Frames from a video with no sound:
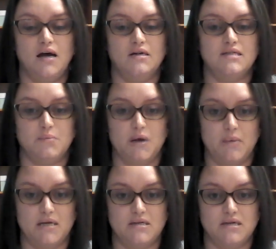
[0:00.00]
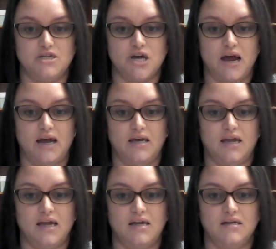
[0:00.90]
send me a message. I
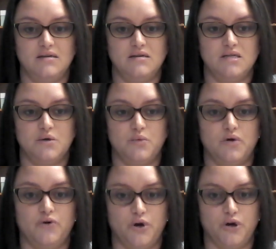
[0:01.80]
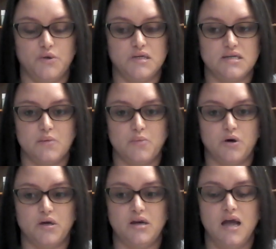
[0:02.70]
can refer you to
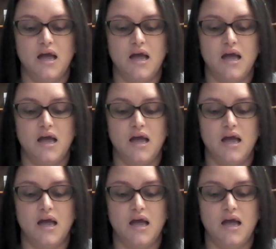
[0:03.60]
someone.